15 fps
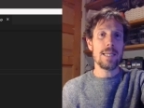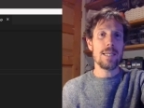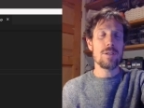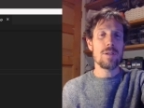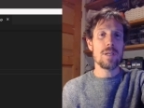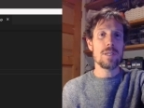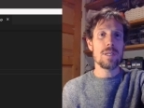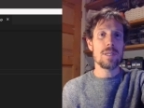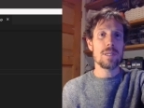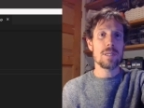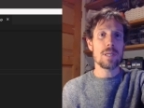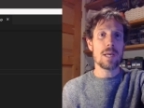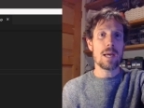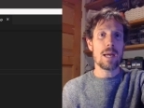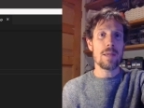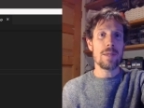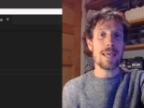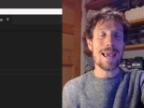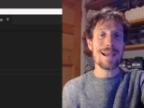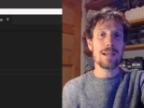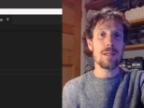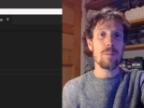So this is uh, the
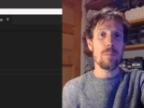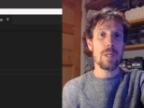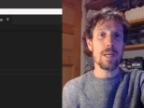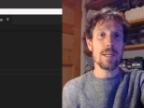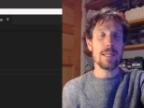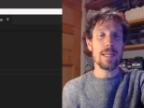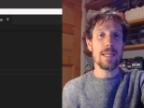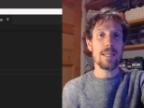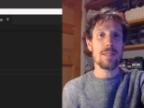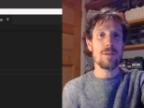angle PID.